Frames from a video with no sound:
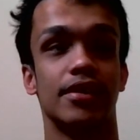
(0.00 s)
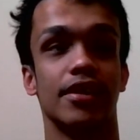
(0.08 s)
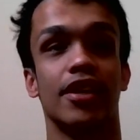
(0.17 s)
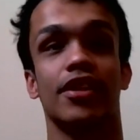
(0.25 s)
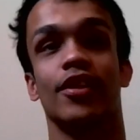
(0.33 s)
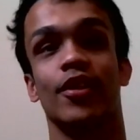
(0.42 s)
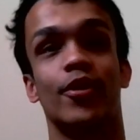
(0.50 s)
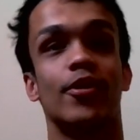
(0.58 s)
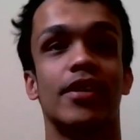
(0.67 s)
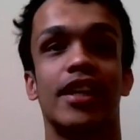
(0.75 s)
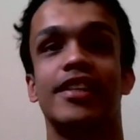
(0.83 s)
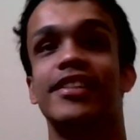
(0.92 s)
not
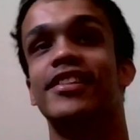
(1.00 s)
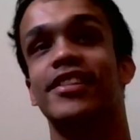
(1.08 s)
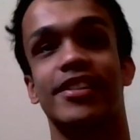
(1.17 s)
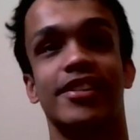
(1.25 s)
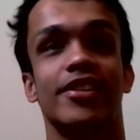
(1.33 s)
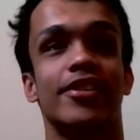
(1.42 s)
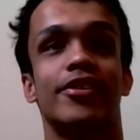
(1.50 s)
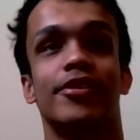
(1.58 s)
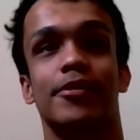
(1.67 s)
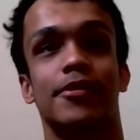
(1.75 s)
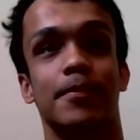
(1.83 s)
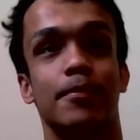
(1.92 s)
known as,
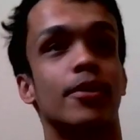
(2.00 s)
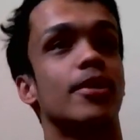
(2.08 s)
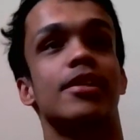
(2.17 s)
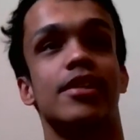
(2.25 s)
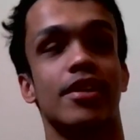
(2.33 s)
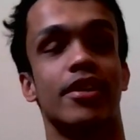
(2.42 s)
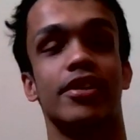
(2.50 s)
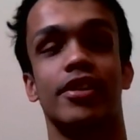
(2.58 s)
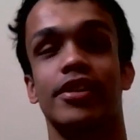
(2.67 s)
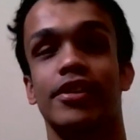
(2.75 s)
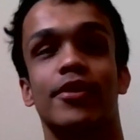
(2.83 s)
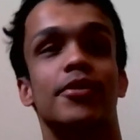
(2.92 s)
or books are
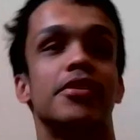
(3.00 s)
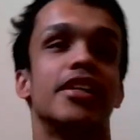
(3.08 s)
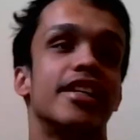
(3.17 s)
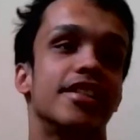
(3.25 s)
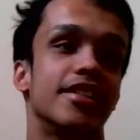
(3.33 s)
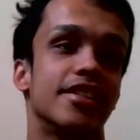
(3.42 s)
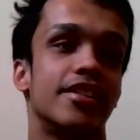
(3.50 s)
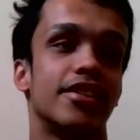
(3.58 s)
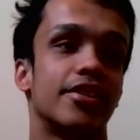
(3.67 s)
not known as,